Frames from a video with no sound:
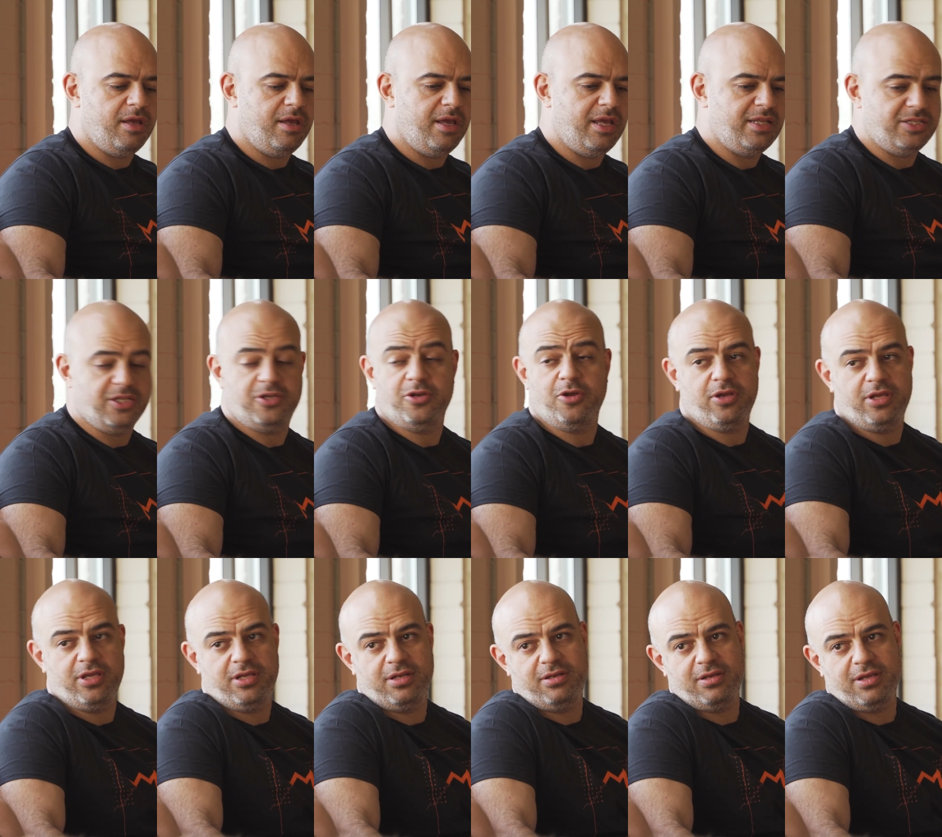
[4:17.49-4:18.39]
It's
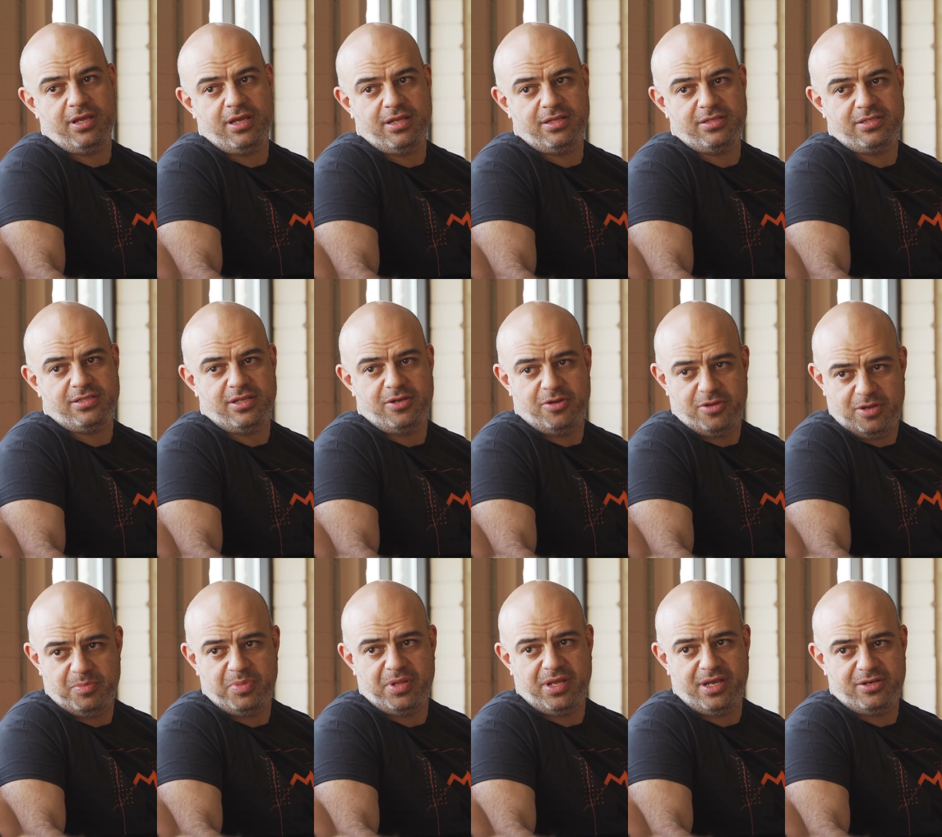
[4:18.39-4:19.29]
annoying
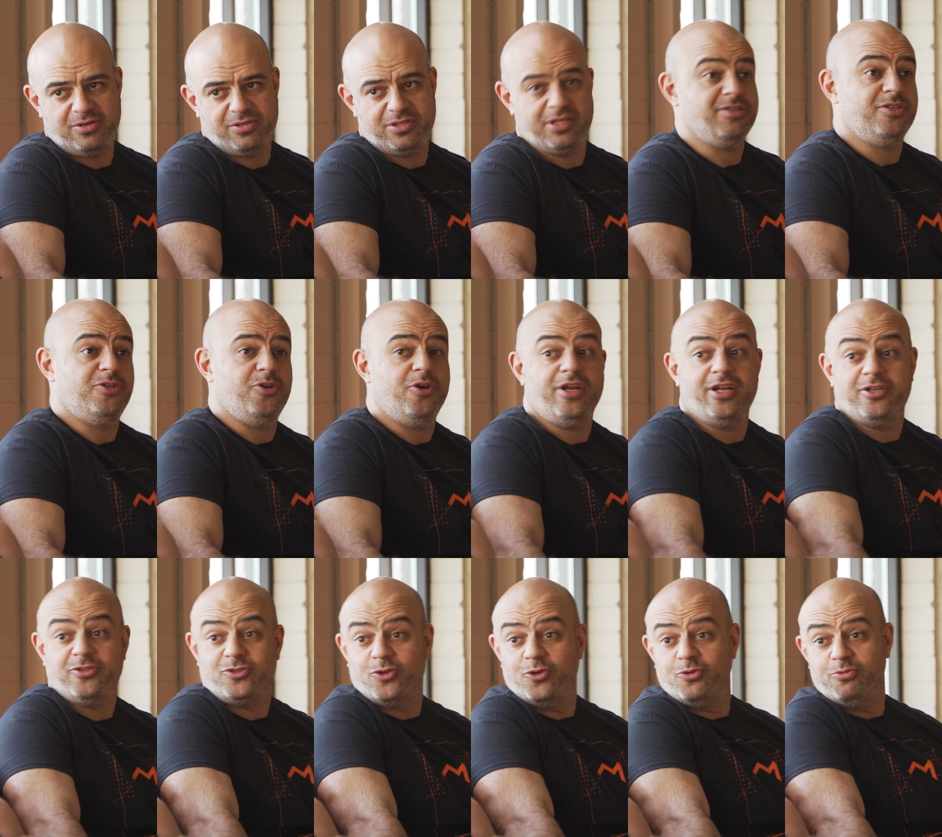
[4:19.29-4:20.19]
players, it's annoying us
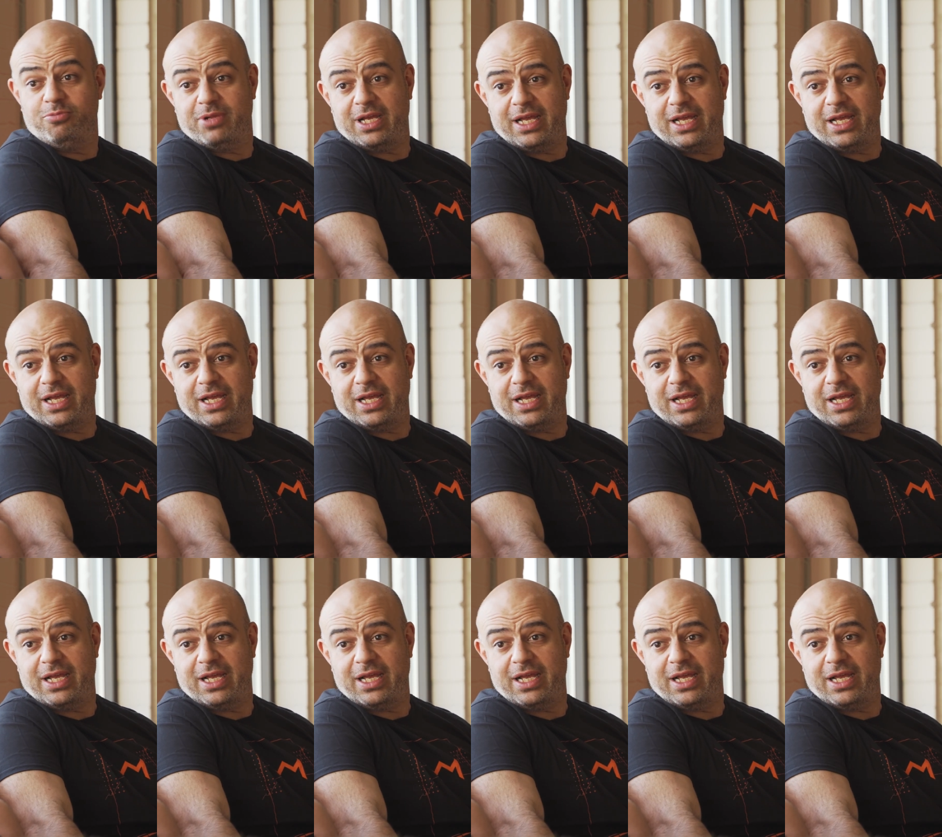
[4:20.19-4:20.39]
too.